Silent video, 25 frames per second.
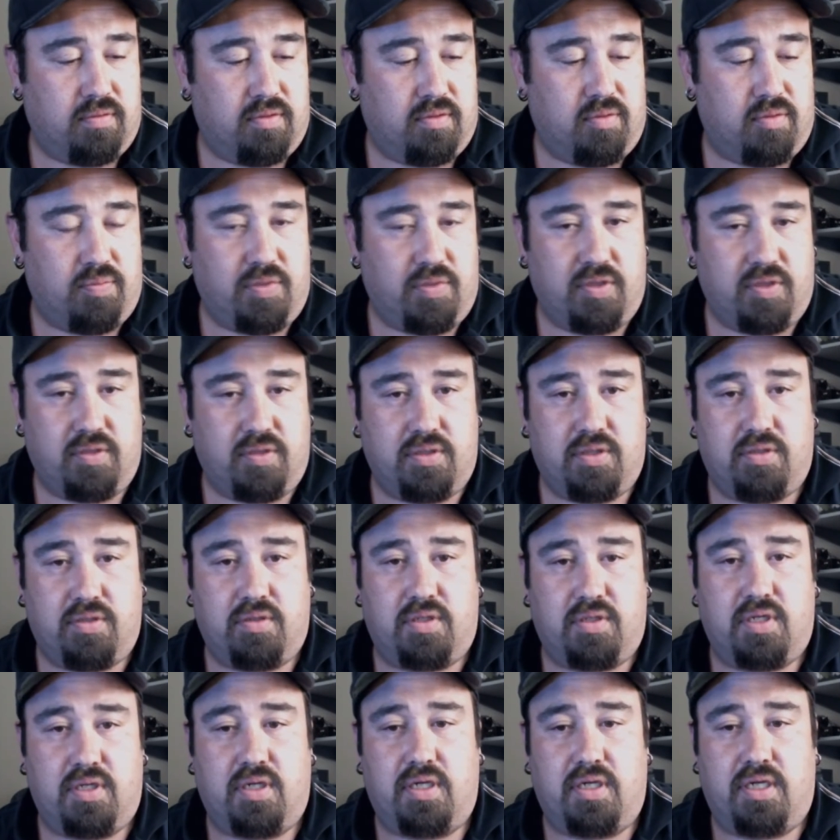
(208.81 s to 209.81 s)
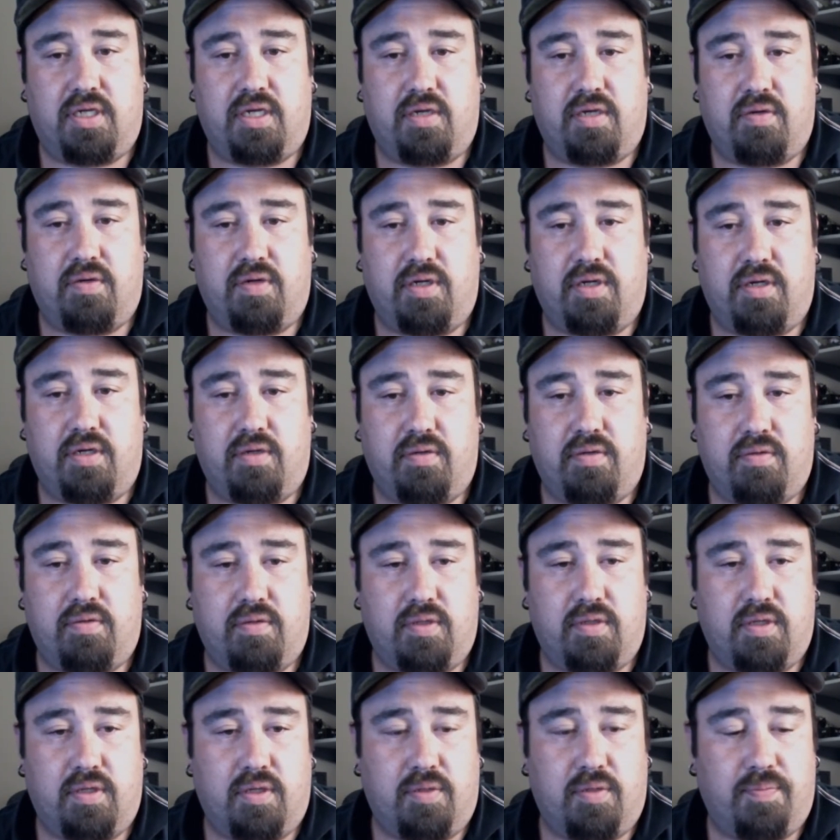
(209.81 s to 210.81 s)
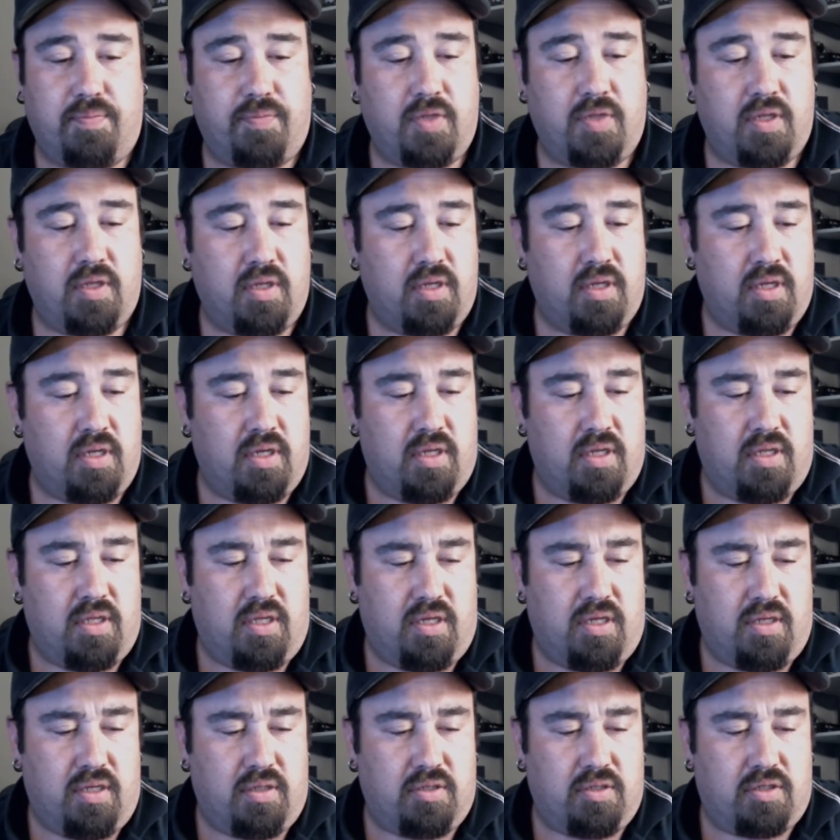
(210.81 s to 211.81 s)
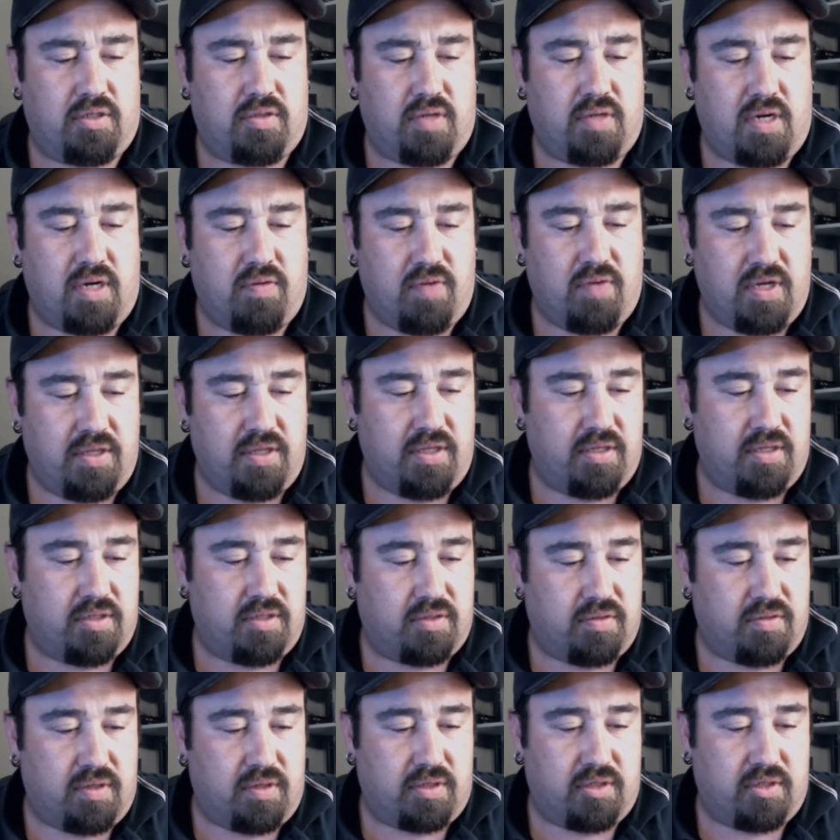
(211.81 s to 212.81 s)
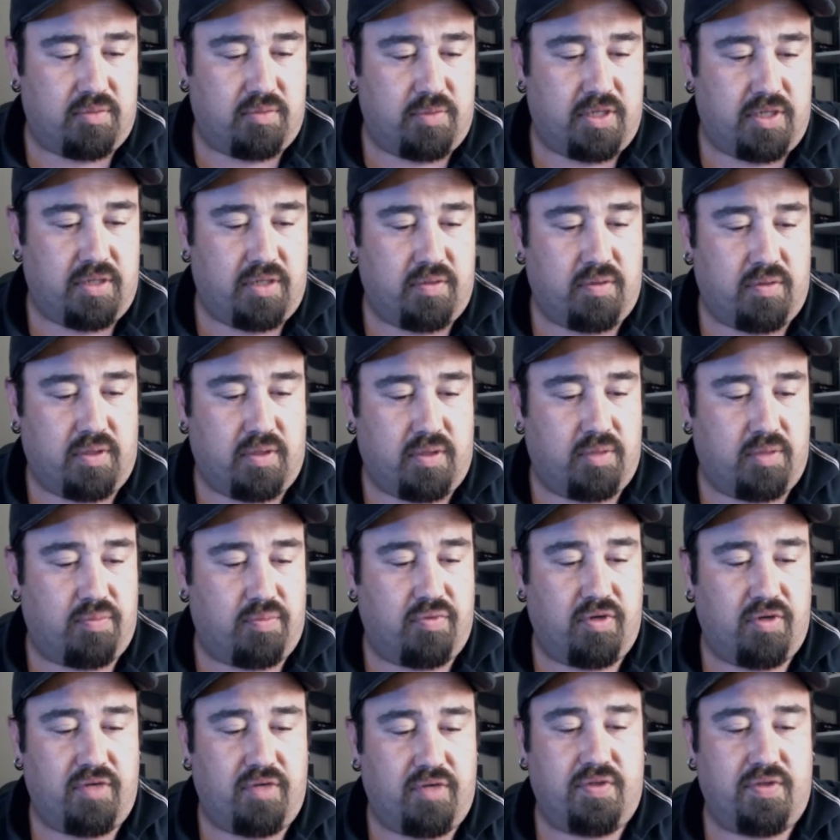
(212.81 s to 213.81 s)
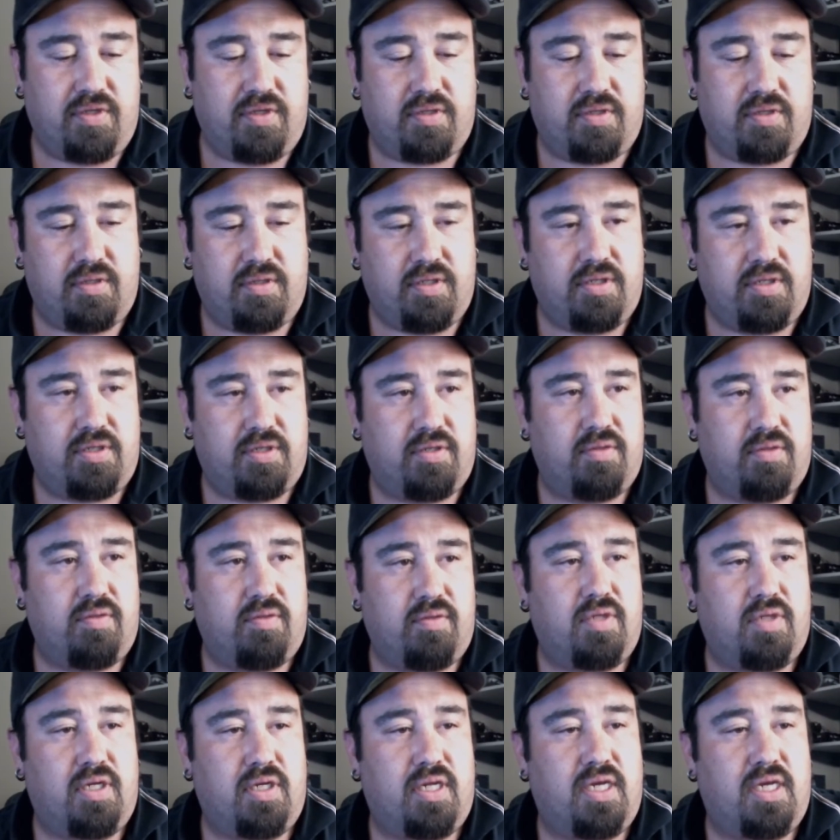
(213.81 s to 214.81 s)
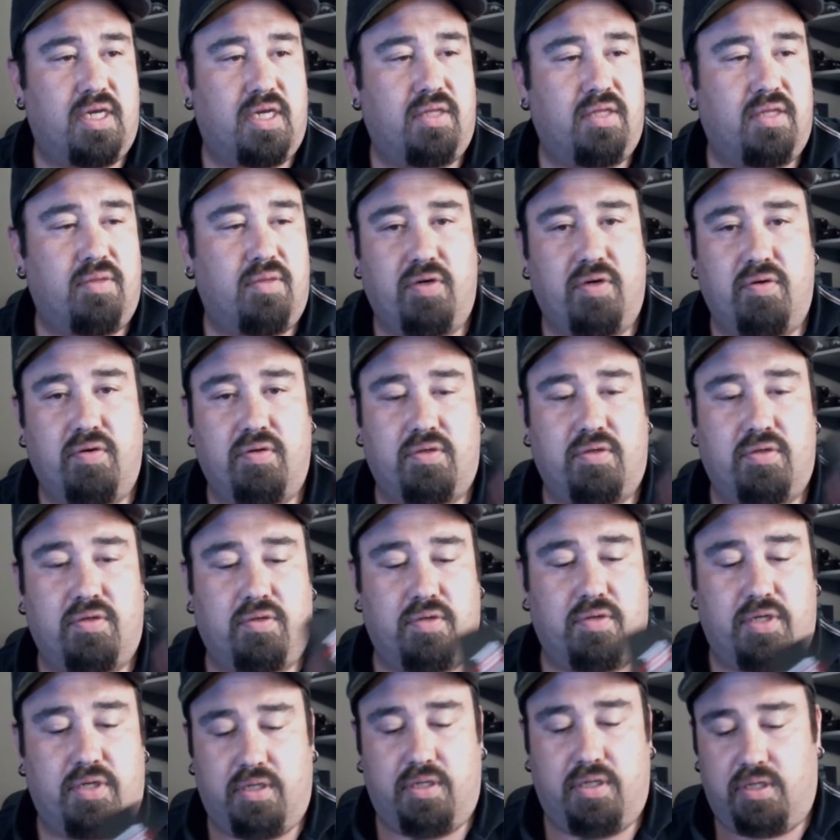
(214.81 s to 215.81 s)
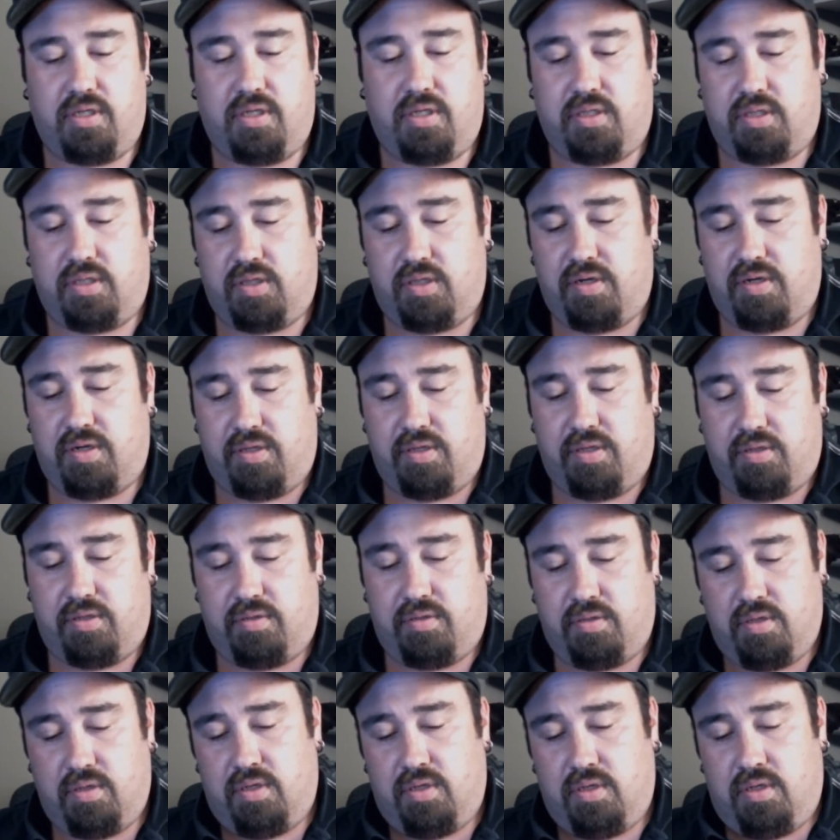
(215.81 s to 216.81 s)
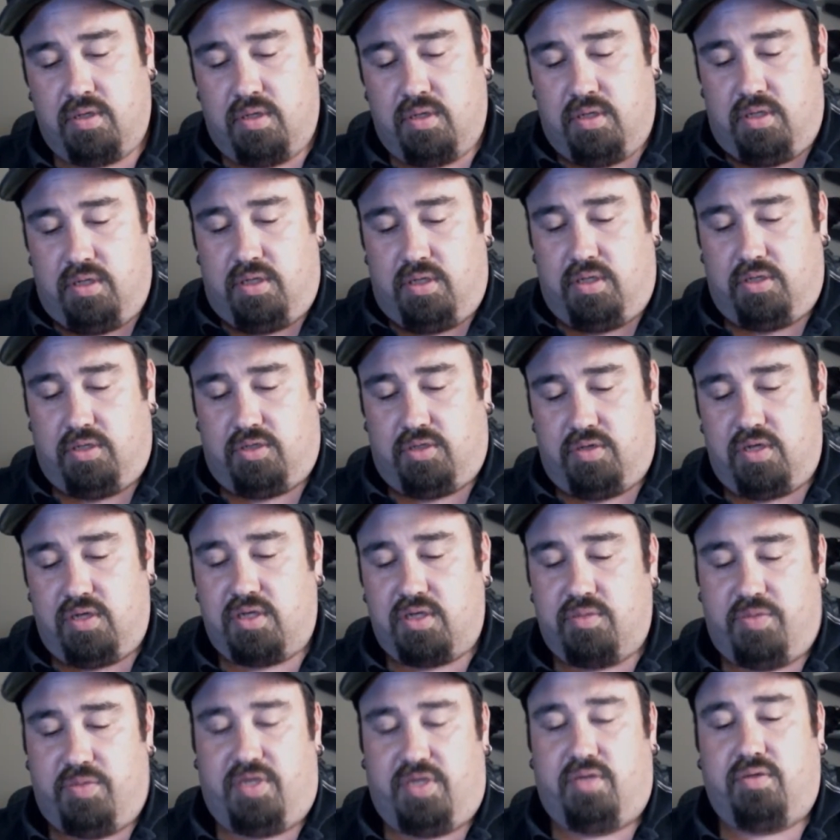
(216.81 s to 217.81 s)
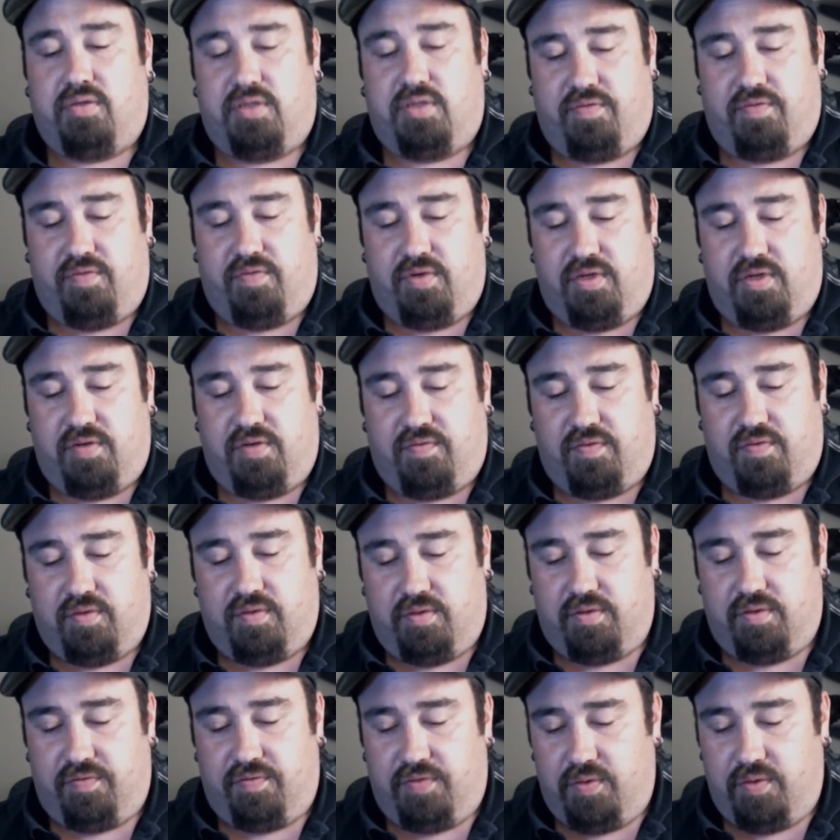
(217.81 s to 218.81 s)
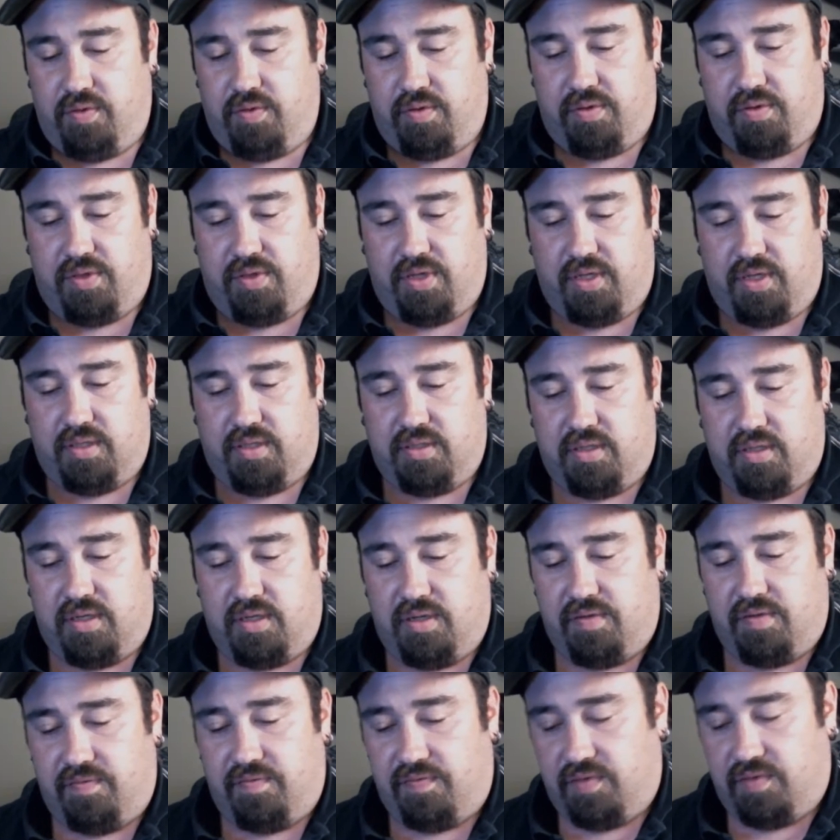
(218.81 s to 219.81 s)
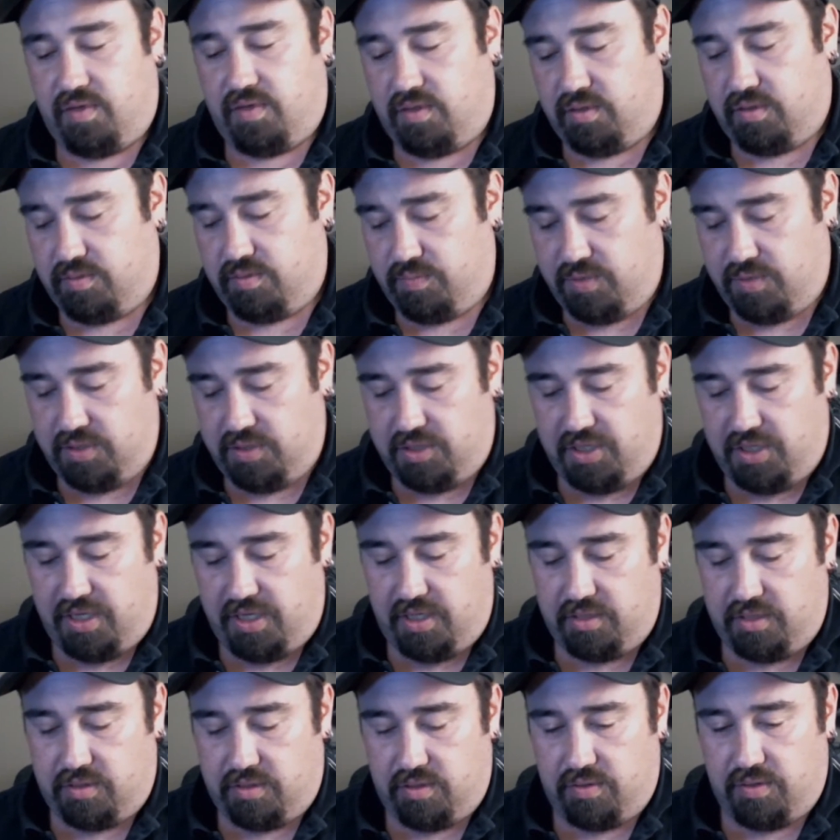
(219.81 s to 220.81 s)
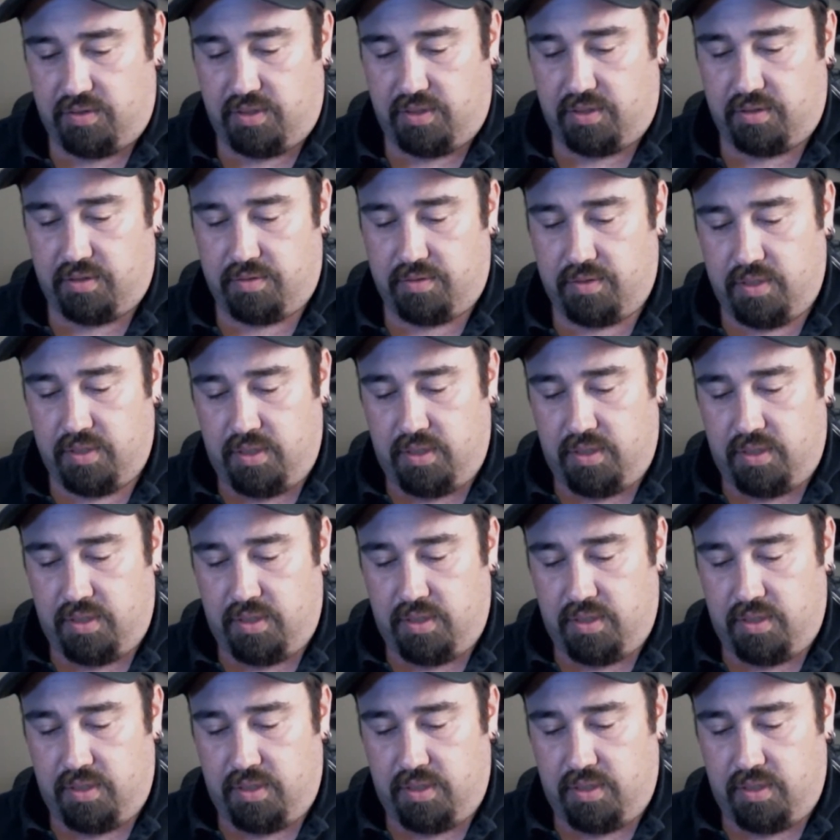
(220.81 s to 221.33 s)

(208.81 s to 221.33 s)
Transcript: builds that they're sending out now. I read the instruction manual on a previous edition that had the mirror screen, and the instruction manual is even different. A few of the things have been changed on there.